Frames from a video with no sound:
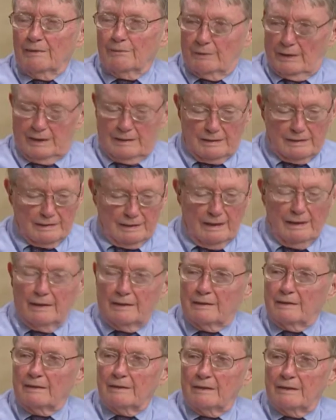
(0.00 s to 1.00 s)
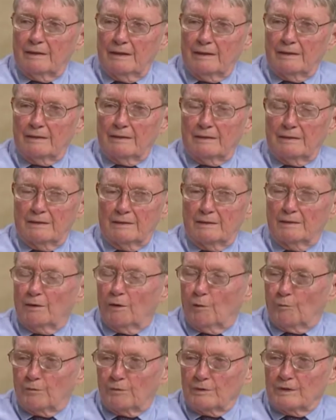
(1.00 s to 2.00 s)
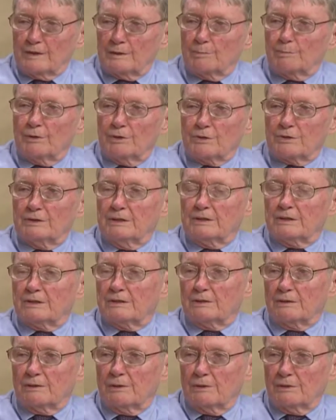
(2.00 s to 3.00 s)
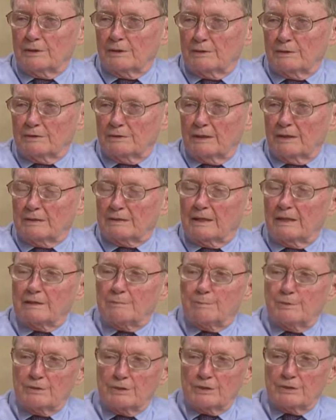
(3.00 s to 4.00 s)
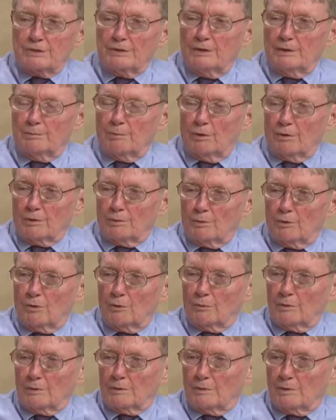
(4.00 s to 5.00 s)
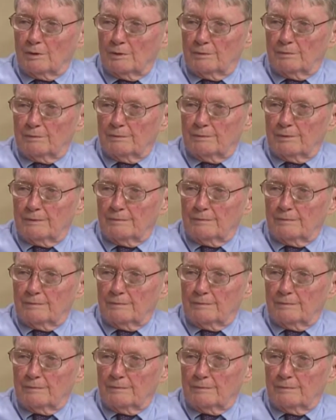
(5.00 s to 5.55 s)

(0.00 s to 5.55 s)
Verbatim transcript: Right, and and uh, hopefully the person that's going to take that position in Baltimore will uh,